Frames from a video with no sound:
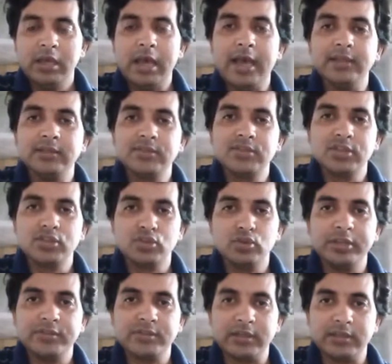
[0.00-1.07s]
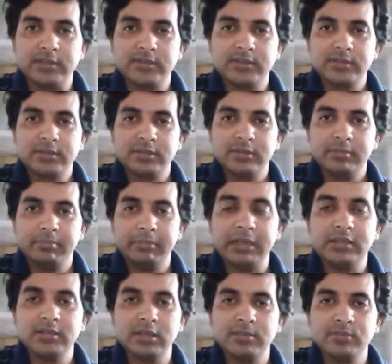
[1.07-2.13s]
and the Sertoli cells.
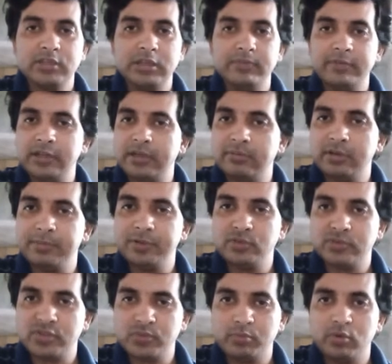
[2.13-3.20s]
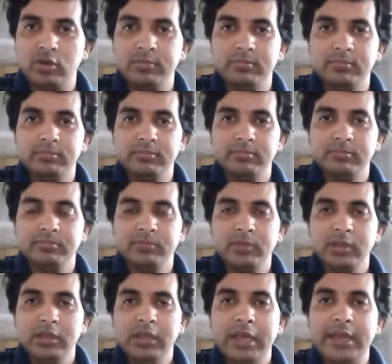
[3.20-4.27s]
Male germ cell will develop into a sperm,
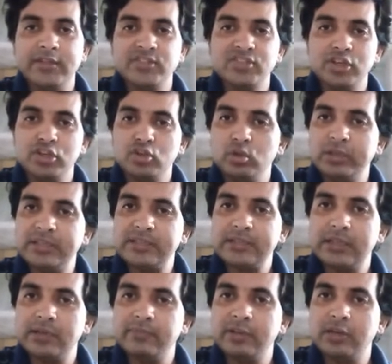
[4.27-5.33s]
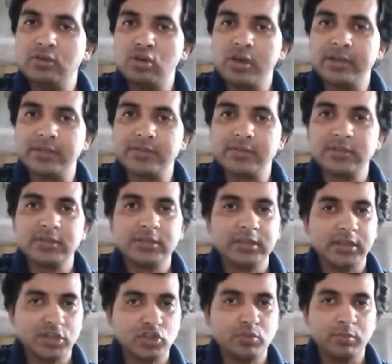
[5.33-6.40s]
and Sertoli cell will nourish
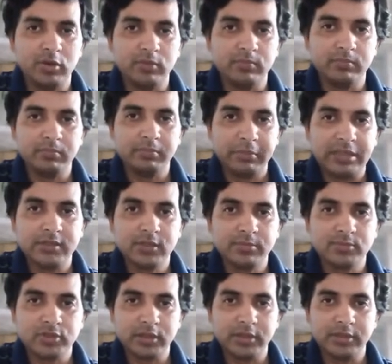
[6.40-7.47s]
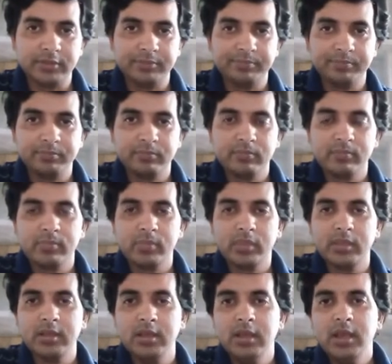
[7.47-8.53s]
a sperm, male germ cell.
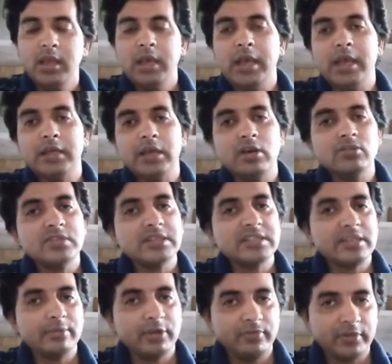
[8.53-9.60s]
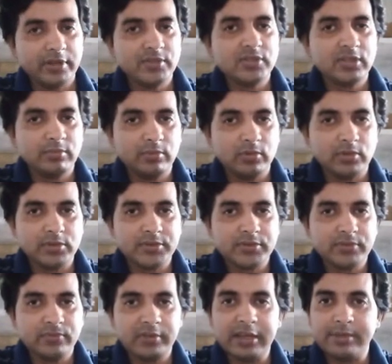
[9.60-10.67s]
And outside seminiferous
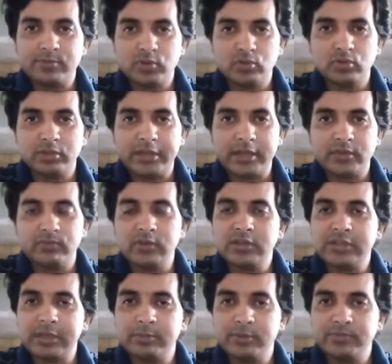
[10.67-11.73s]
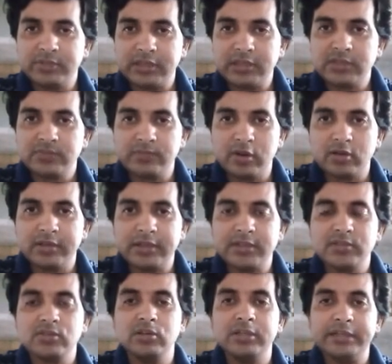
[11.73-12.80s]
tubules, we have to know that one type of cell is found that
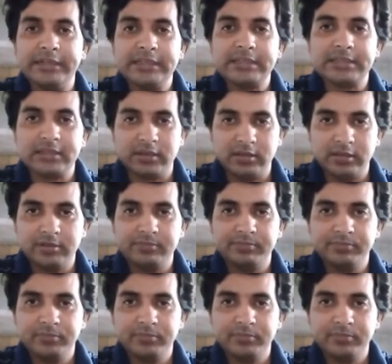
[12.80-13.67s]
is called Leydig cell.